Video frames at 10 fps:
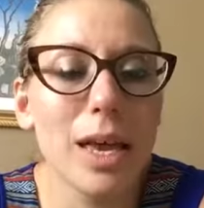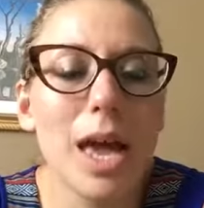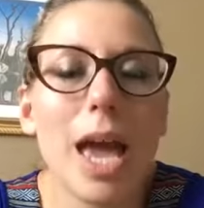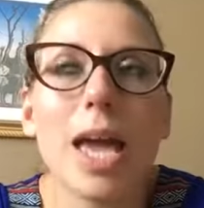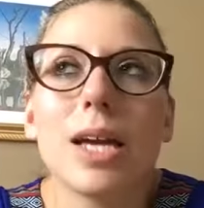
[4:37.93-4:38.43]

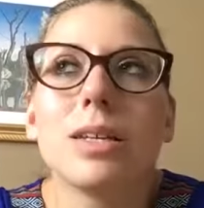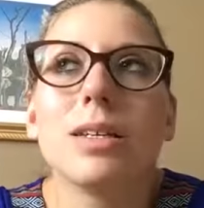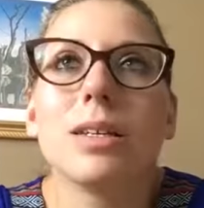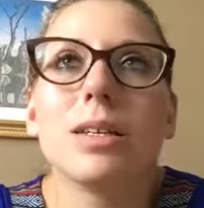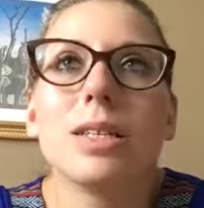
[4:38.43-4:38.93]

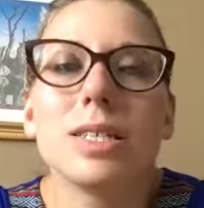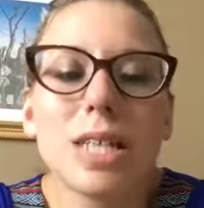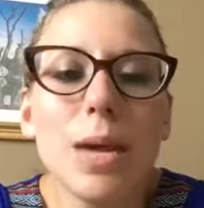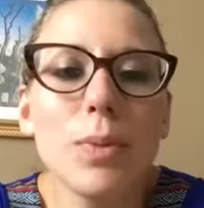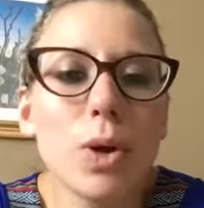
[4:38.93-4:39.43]
And the
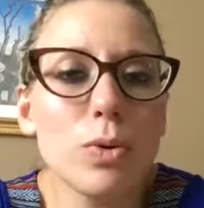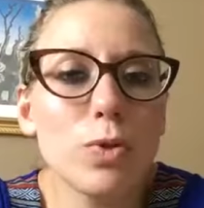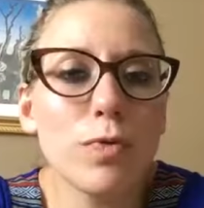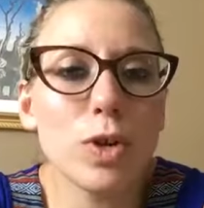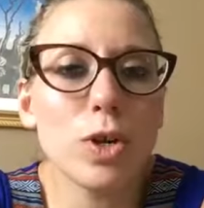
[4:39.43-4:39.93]
same goes
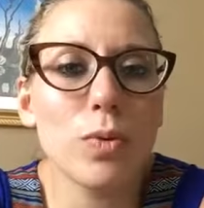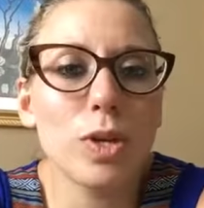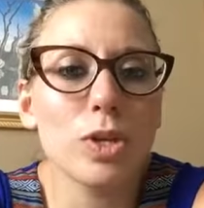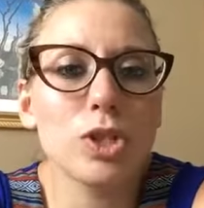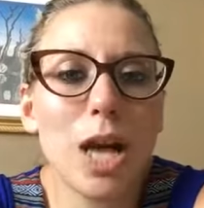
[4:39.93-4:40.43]
for you and
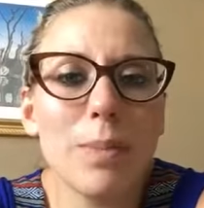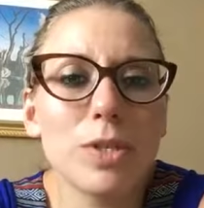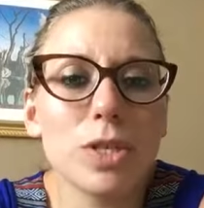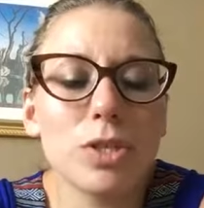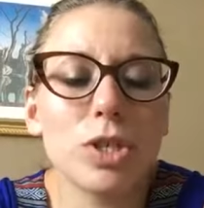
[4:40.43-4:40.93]
your job
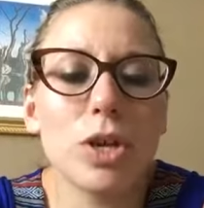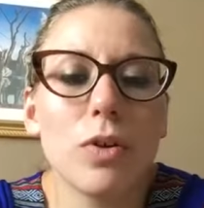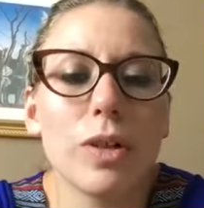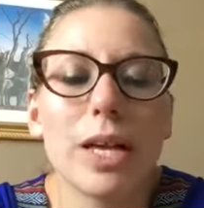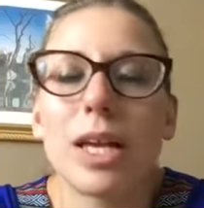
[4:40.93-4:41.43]
search.
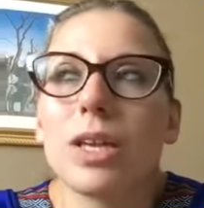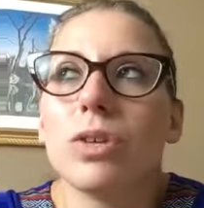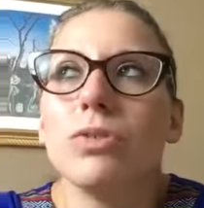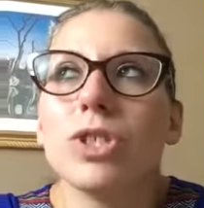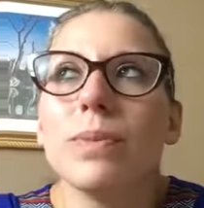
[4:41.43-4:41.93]

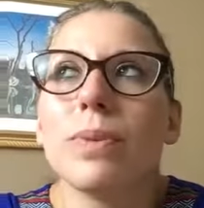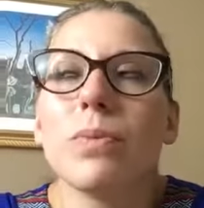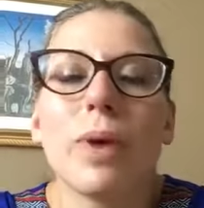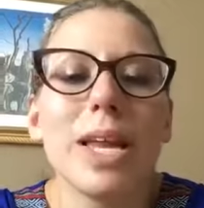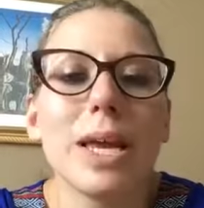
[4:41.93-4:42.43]
You shouldn't be
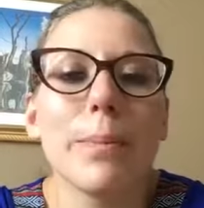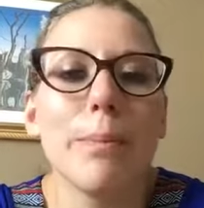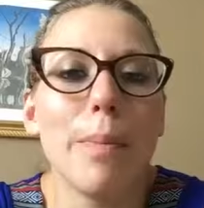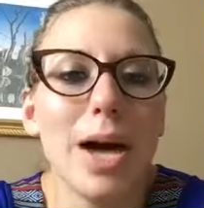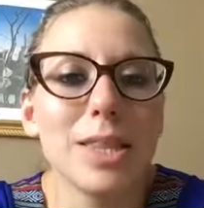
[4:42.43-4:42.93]
waiting
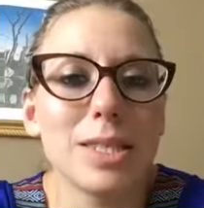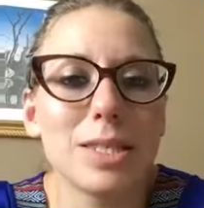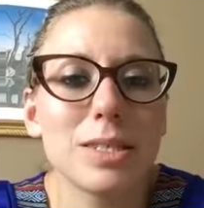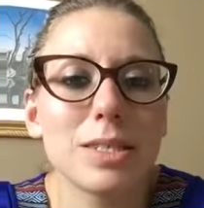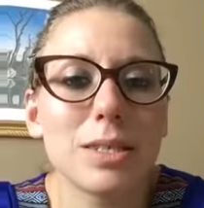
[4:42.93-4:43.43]

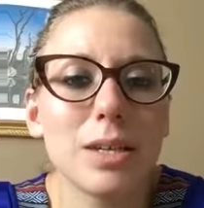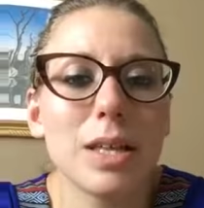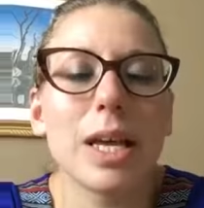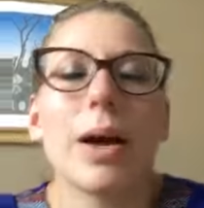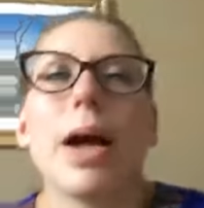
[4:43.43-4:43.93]
months.
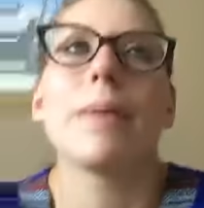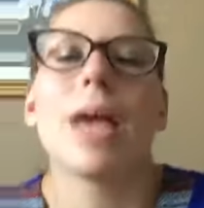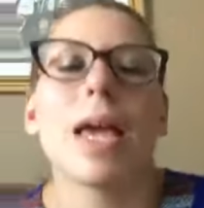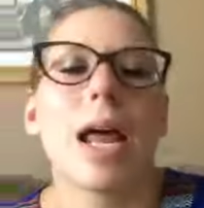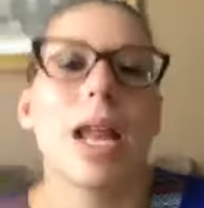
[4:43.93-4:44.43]

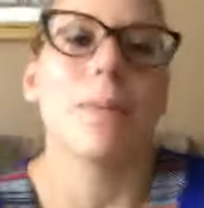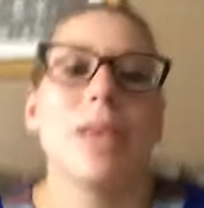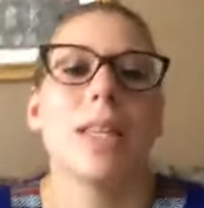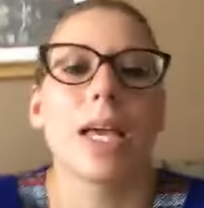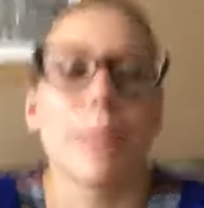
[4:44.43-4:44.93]
I
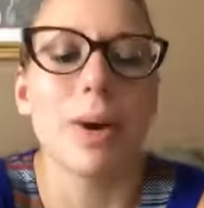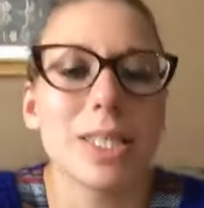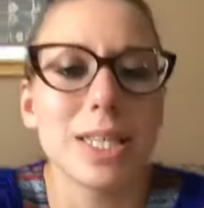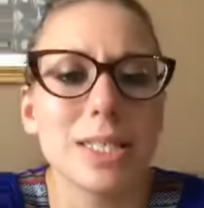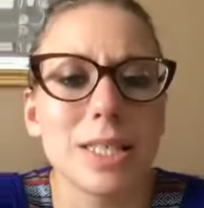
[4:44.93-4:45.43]
mean
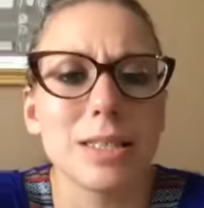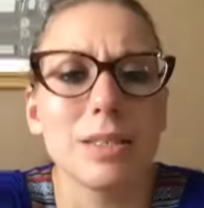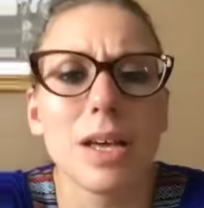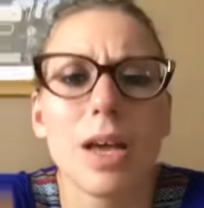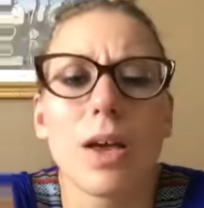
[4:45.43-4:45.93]
months as in,
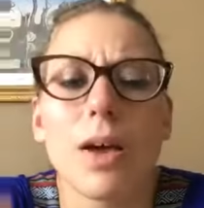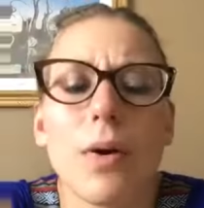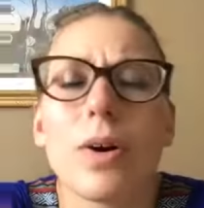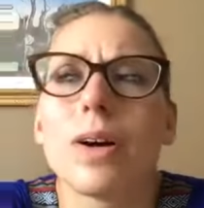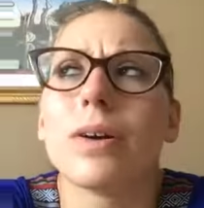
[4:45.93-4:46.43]

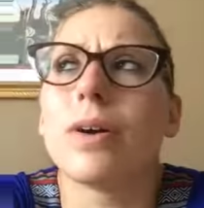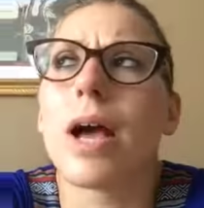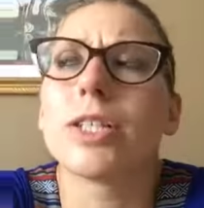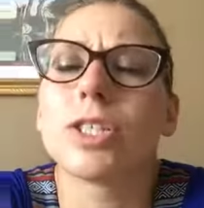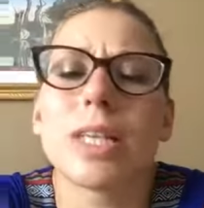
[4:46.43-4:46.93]
or
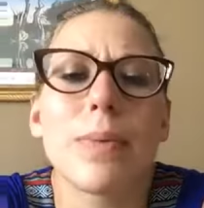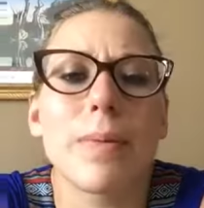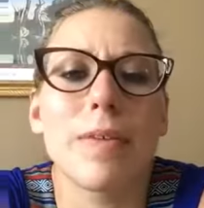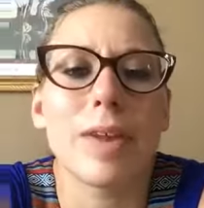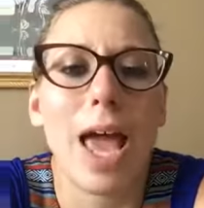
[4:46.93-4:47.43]
I should say
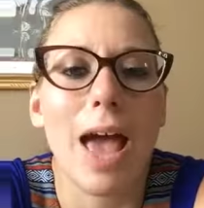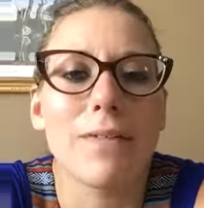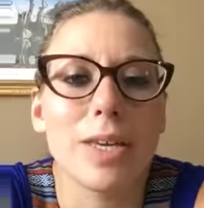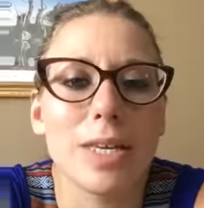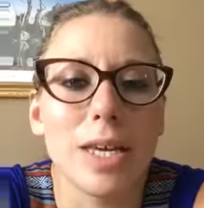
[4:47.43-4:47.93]
maybe even half
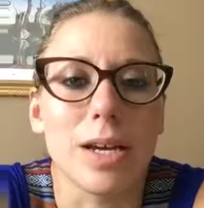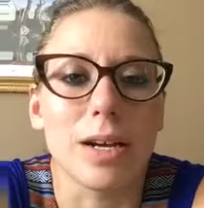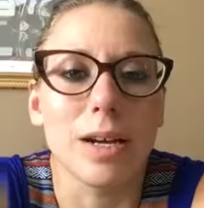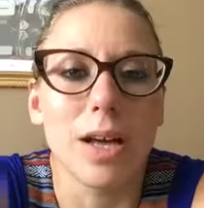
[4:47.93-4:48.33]
a year.